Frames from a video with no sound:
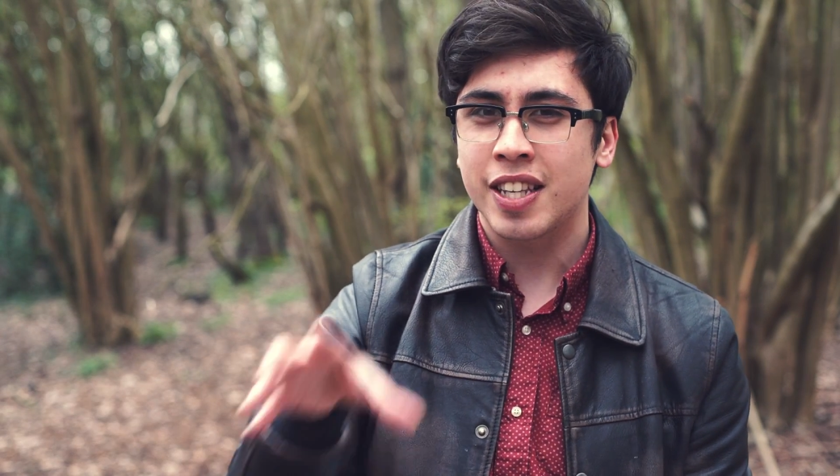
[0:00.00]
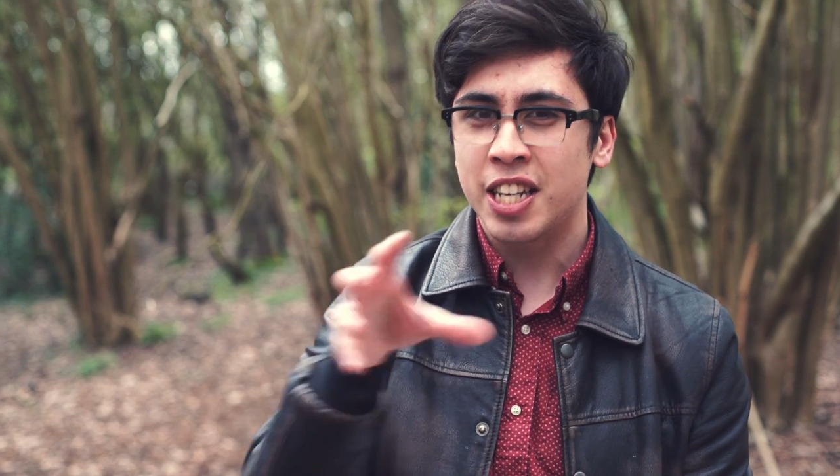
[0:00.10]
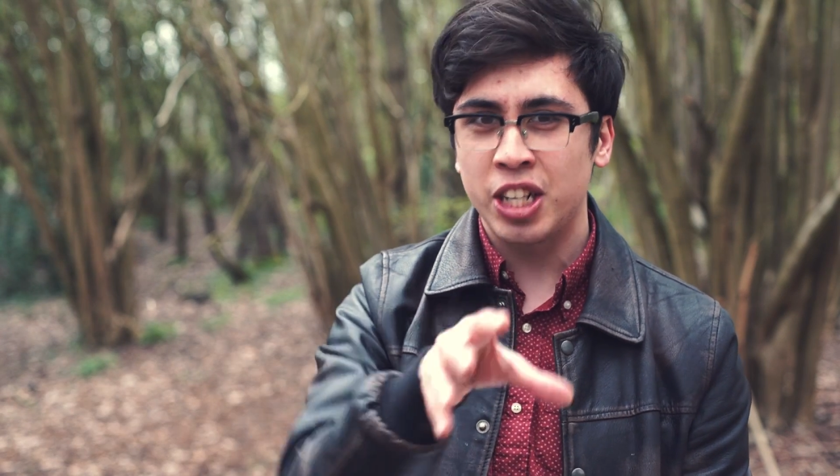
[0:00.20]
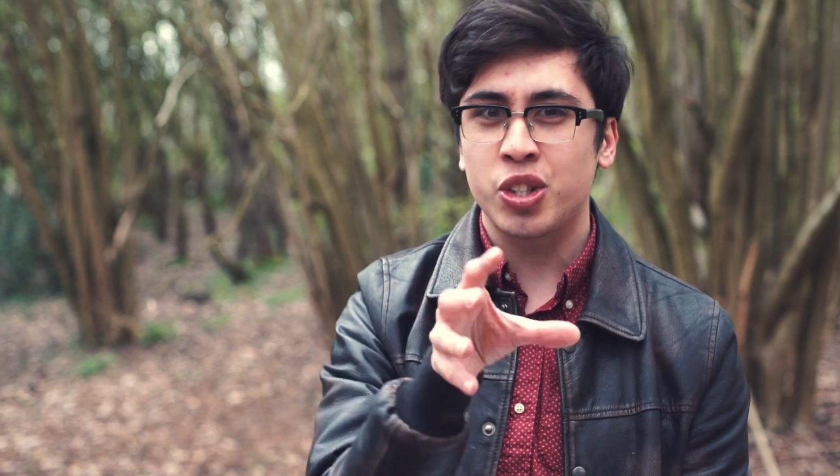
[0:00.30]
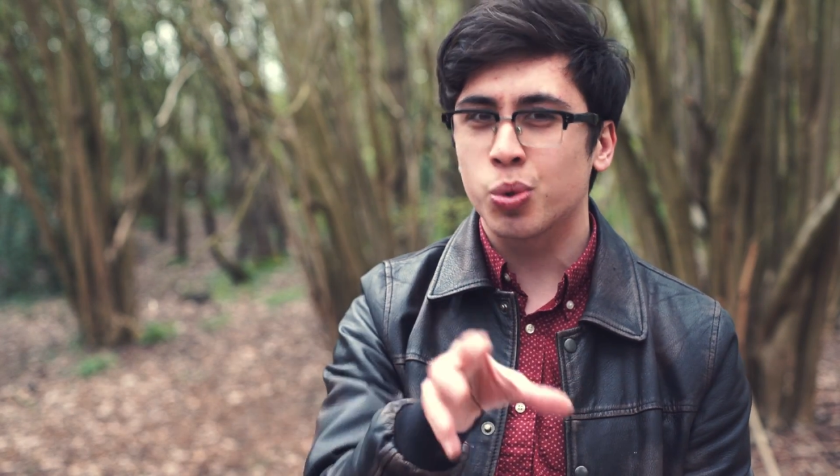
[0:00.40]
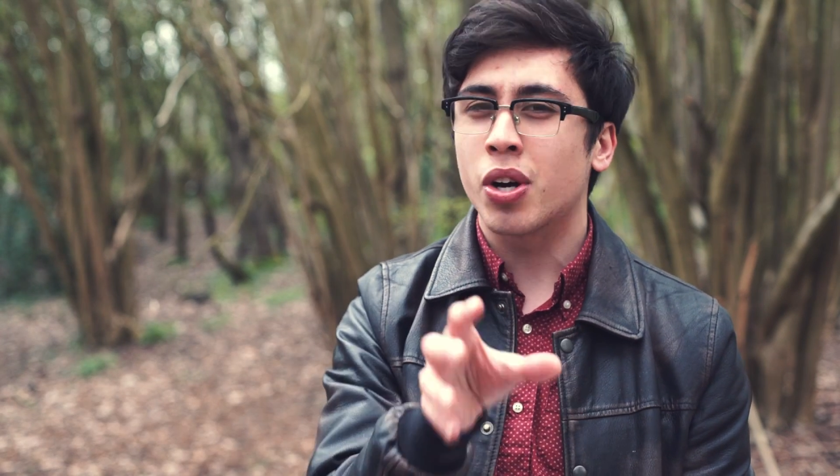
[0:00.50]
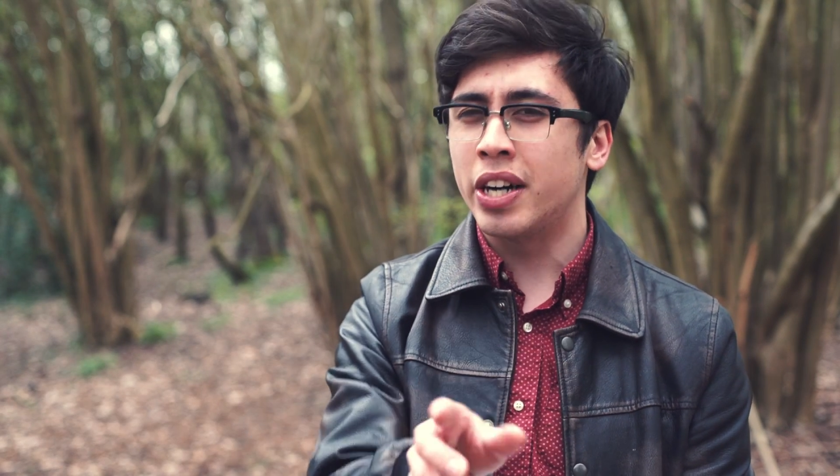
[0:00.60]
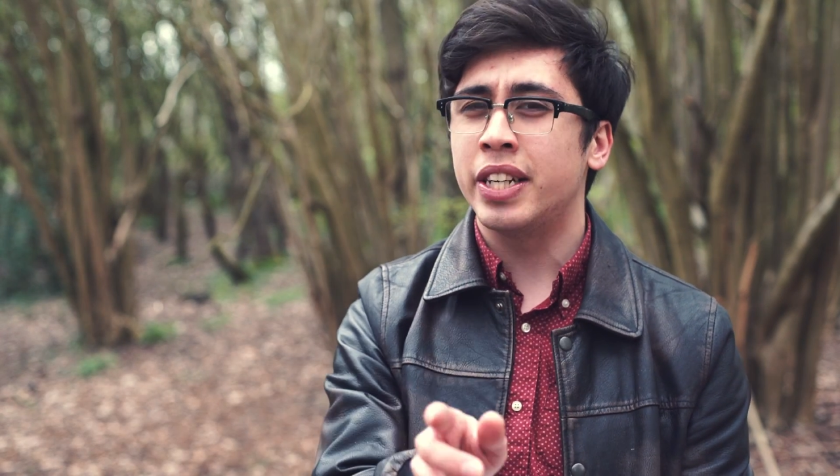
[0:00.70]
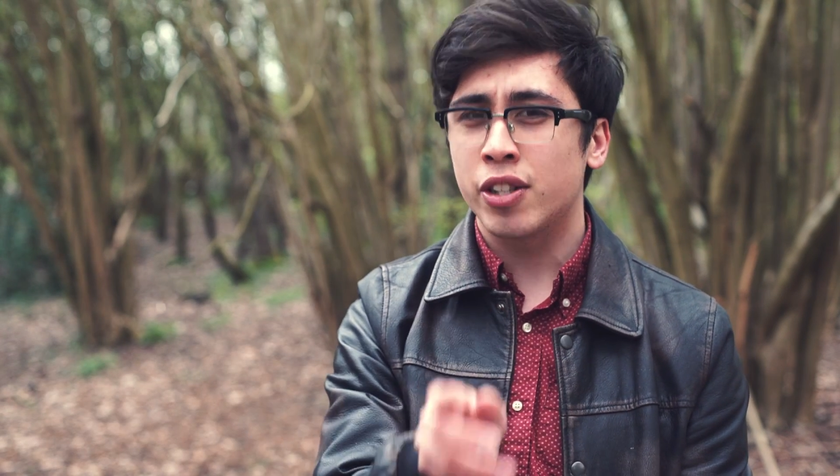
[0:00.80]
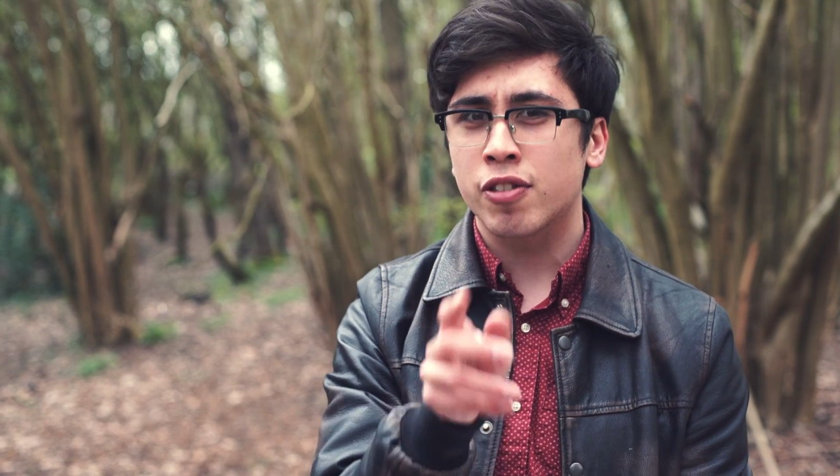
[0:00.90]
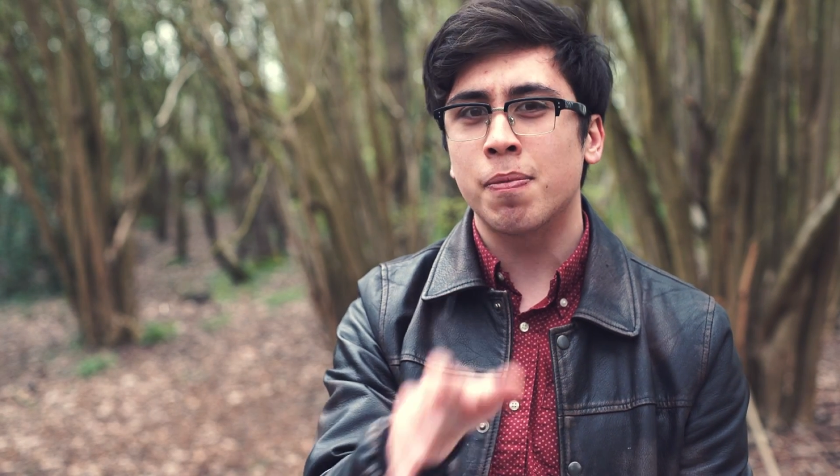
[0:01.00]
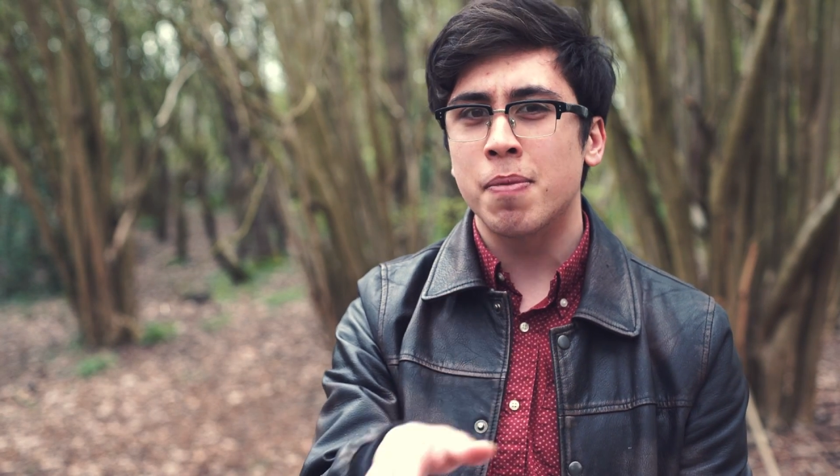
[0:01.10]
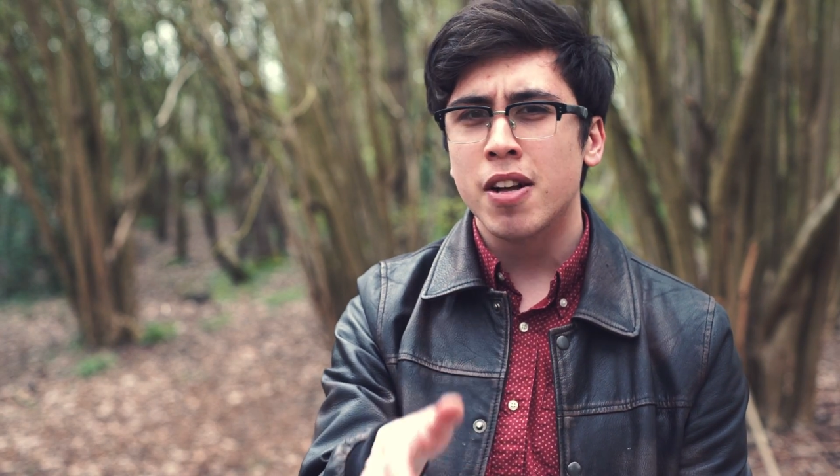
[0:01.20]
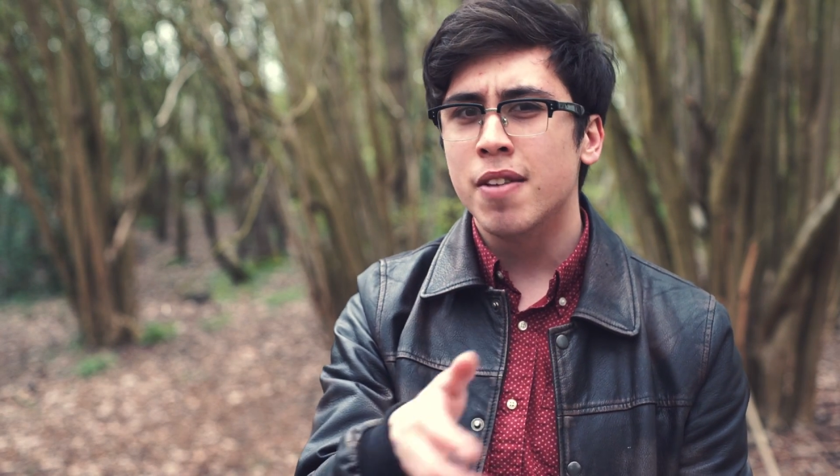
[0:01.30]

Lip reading: the initial guidance from,